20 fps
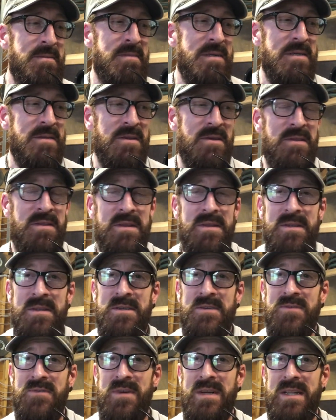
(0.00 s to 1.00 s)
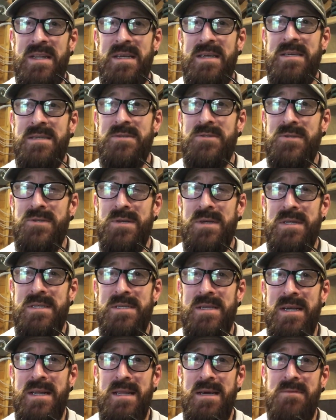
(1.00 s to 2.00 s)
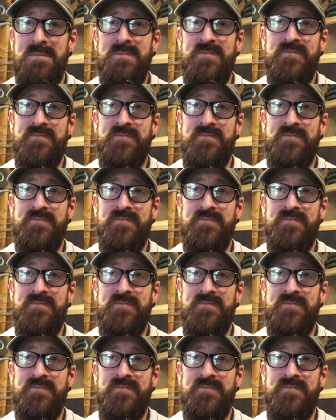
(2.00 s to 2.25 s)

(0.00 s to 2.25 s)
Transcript: nothingness really. Just thought I'd say hello.